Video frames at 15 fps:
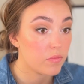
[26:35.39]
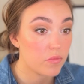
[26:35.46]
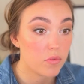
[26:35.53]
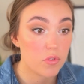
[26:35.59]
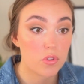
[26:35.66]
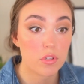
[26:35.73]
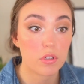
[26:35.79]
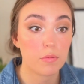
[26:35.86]

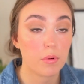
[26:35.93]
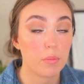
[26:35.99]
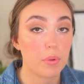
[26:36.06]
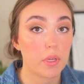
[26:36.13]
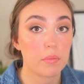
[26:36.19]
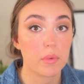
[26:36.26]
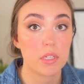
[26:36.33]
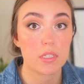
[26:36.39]
Super
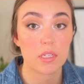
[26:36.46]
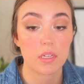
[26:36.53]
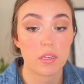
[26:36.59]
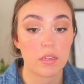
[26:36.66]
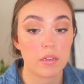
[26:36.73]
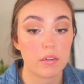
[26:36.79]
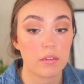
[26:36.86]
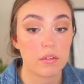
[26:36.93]

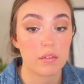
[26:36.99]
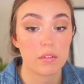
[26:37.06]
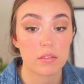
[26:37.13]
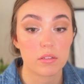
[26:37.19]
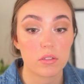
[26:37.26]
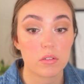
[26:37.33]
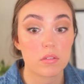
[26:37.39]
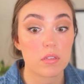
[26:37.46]
pigmented,
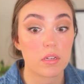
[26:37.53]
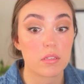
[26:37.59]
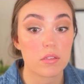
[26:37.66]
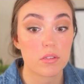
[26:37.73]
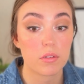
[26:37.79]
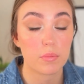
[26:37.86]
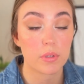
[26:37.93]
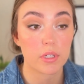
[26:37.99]
goes on
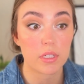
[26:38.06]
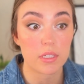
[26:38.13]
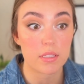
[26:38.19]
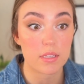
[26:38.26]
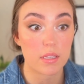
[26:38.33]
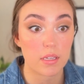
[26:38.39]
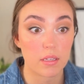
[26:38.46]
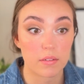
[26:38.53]
super
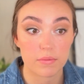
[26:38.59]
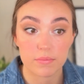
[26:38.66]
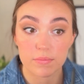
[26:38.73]
easy.